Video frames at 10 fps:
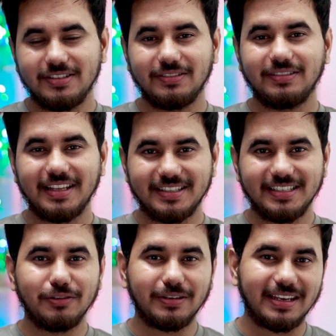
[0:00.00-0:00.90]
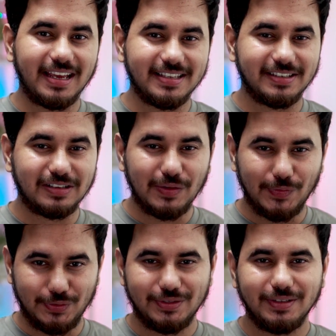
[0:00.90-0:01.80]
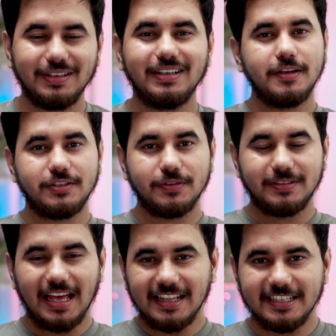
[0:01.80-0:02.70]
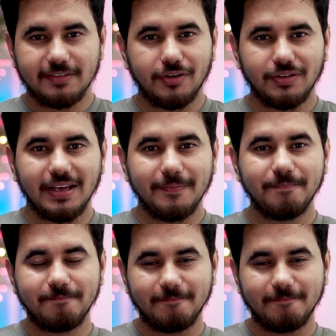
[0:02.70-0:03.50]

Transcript: So let's see who can guess it close. So that's it for today.